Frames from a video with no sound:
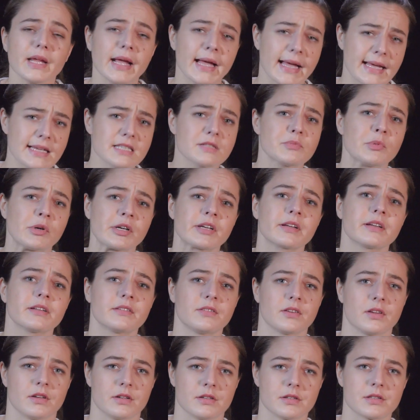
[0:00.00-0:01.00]
As
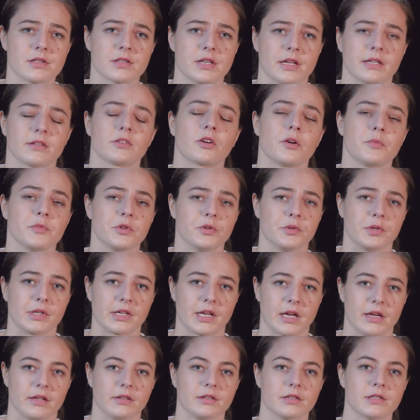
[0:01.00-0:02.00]
marketeers and
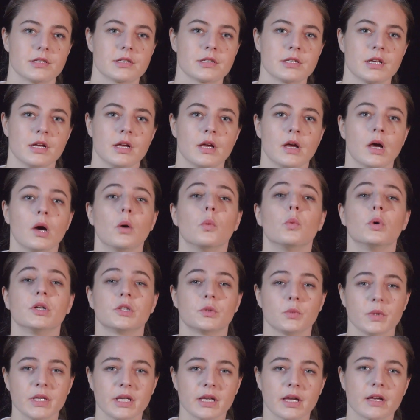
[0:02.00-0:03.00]
communicators, what
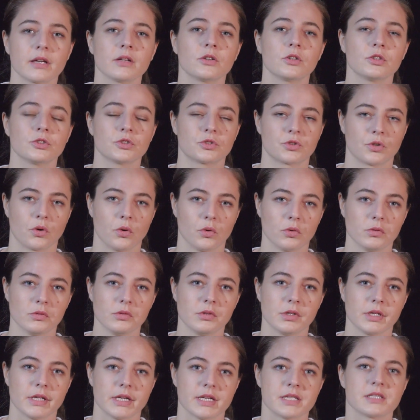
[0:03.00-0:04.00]
we can control
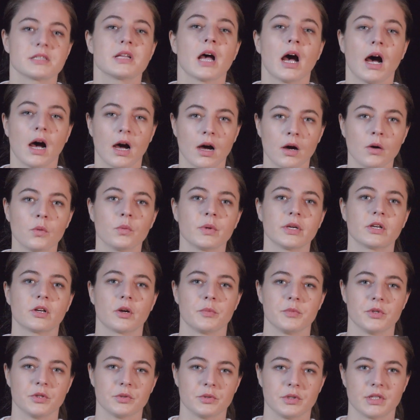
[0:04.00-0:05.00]
is how we
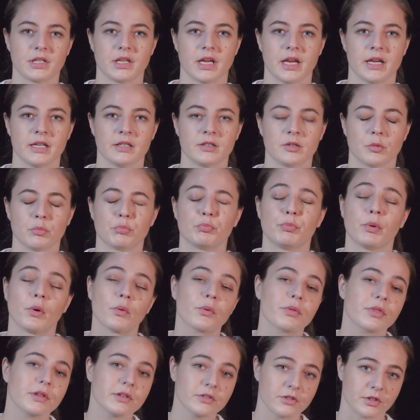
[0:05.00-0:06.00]
communicate
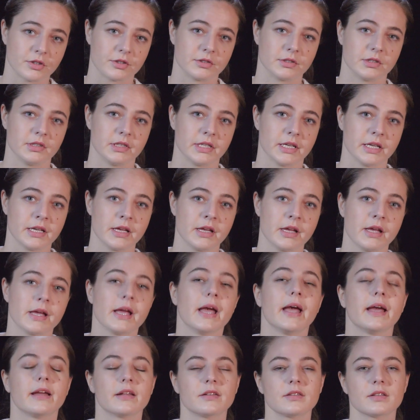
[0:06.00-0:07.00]
both internally
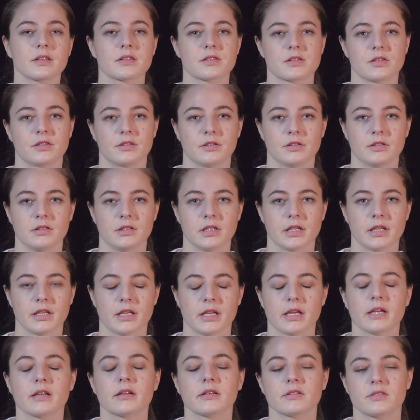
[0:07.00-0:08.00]
and externally
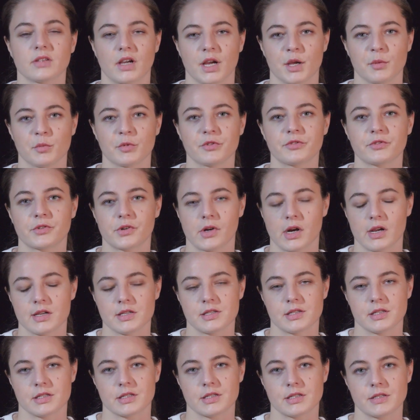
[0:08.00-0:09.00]
in a time of
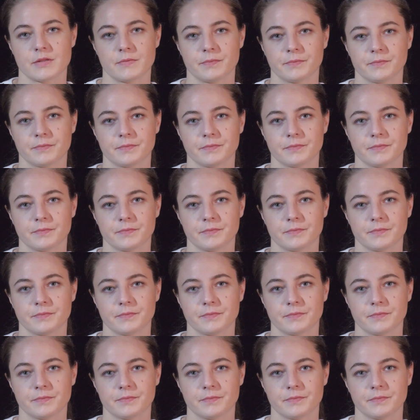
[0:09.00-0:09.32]
crisis.